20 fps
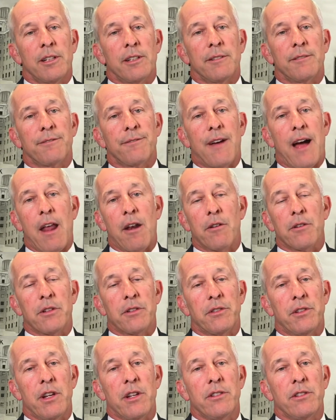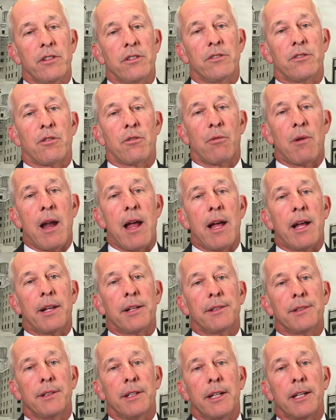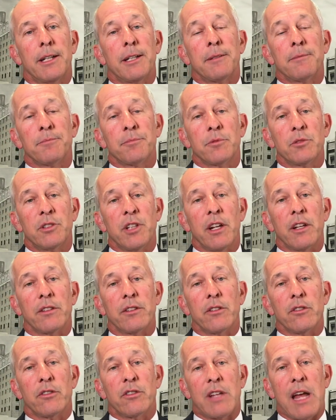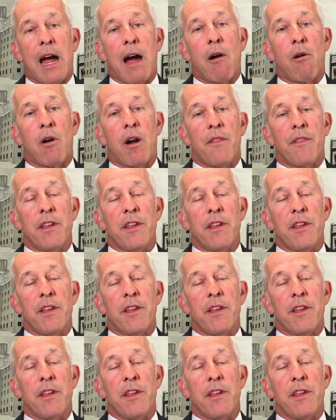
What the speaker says: final decisions around Citizens Tower.